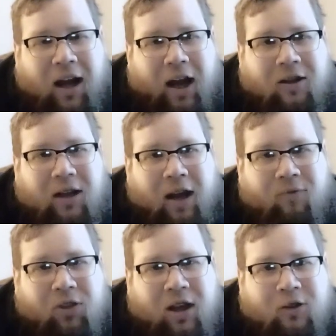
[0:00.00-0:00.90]
and
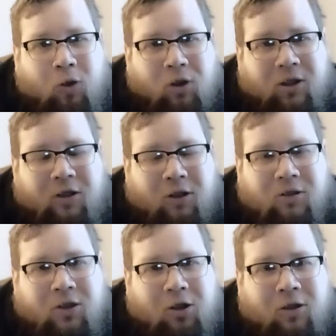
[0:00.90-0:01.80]
gave Theodora,
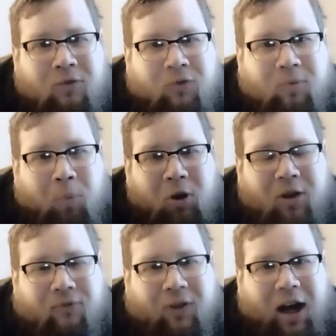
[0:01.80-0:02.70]
cursed her from the Book
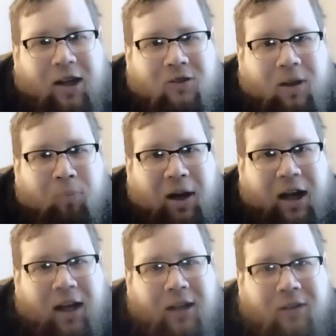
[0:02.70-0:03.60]
of Fire, the
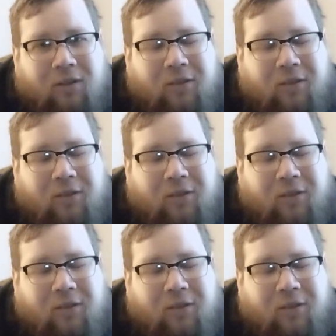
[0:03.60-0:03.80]
plague,